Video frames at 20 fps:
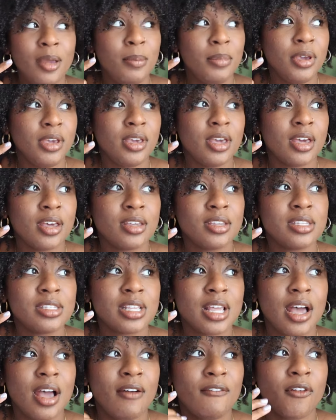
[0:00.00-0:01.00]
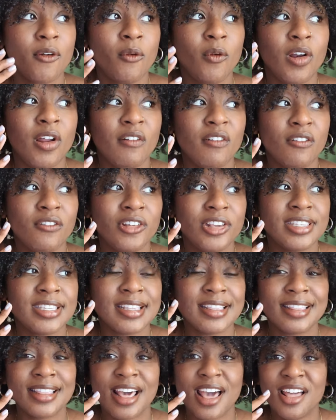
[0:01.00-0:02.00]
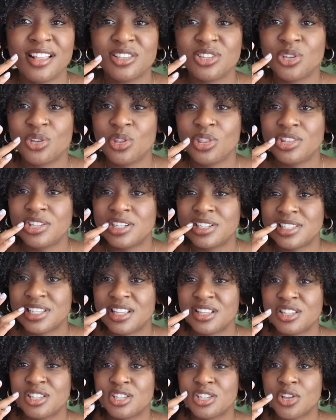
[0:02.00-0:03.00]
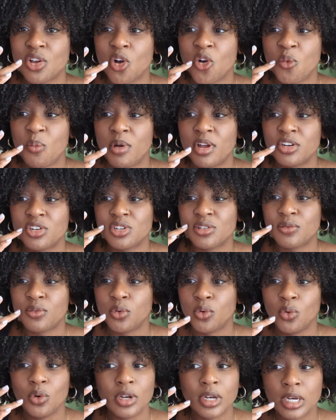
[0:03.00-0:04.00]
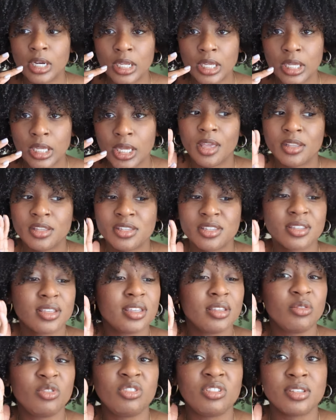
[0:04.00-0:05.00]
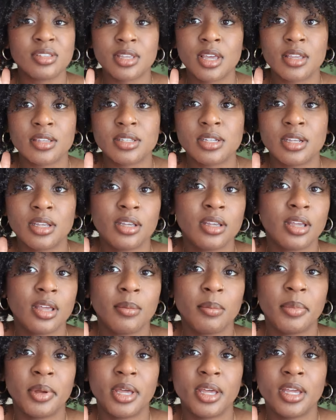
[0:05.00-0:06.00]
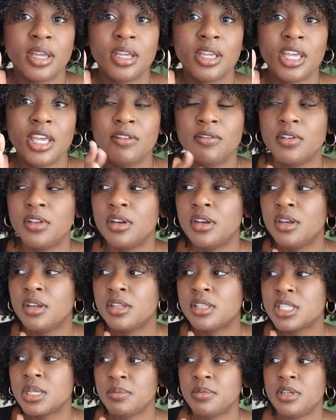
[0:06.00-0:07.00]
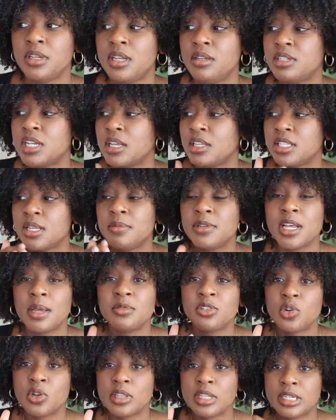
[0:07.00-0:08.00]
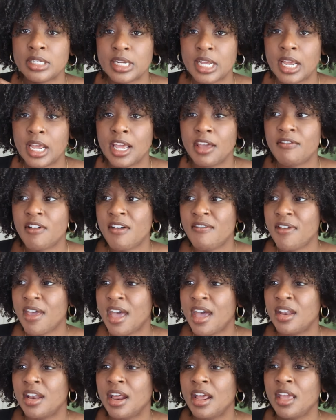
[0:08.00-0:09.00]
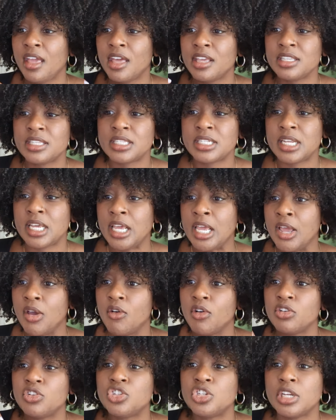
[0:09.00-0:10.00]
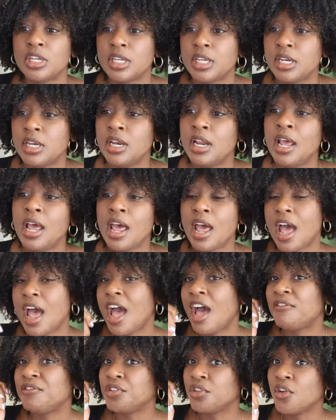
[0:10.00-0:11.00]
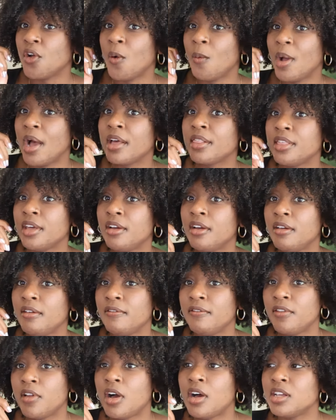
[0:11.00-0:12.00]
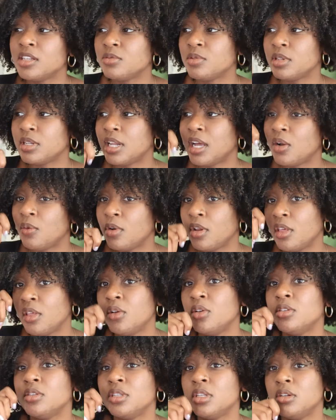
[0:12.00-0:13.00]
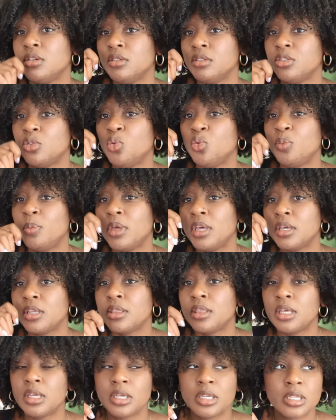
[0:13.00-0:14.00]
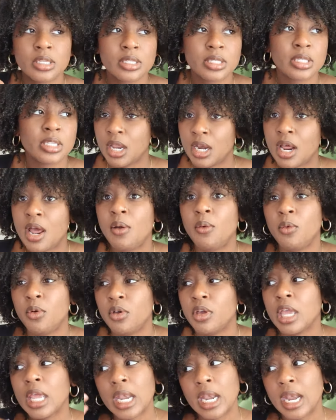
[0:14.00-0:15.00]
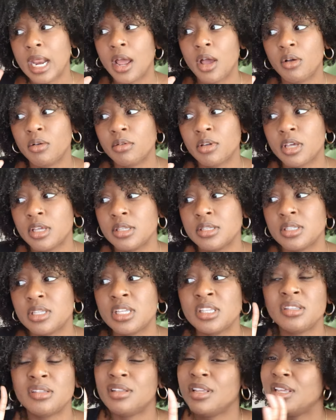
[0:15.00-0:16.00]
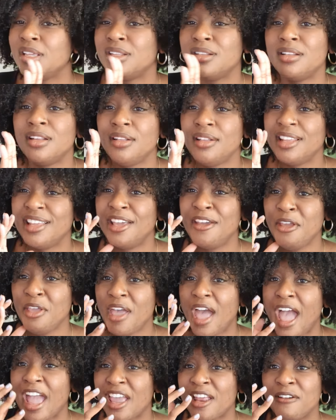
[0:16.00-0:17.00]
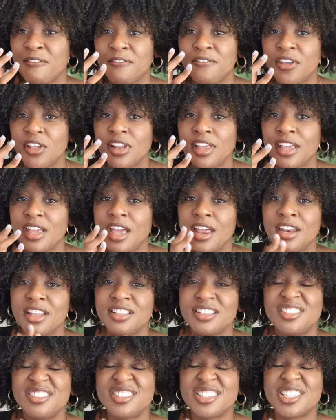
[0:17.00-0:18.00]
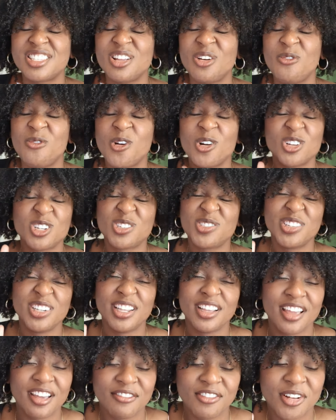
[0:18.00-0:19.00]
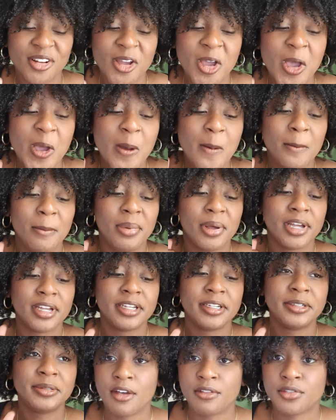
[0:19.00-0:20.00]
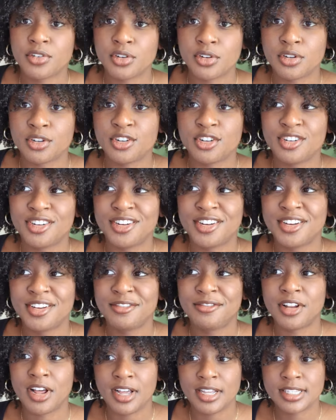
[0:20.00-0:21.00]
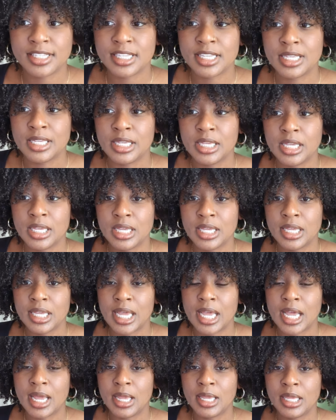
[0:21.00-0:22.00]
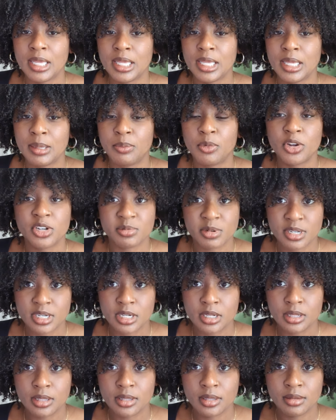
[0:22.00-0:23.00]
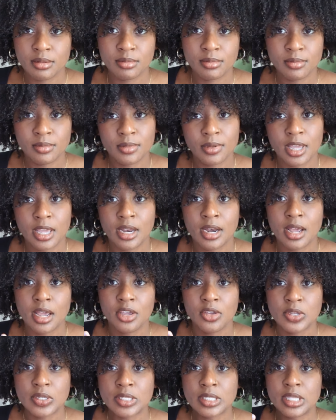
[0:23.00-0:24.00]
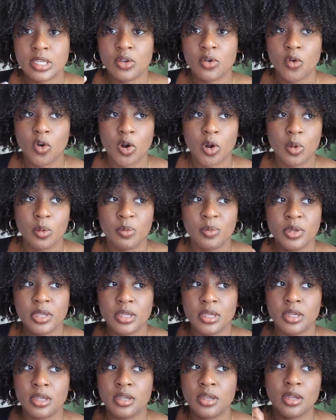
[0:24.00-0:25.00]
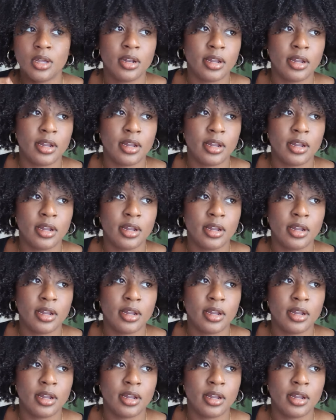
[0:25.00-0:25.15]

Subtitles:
because for whatever reason, that tooth just gets so much food in it. It's disgusting. But even sometimes during the day, if I've had like a steak or a chicken, I have to go back there and floss with like one of those little toothpick things, and I will get it out because I can feel it and it's the worst feeling ever. But after flossing, I brush my teeth. and I use the Oral-B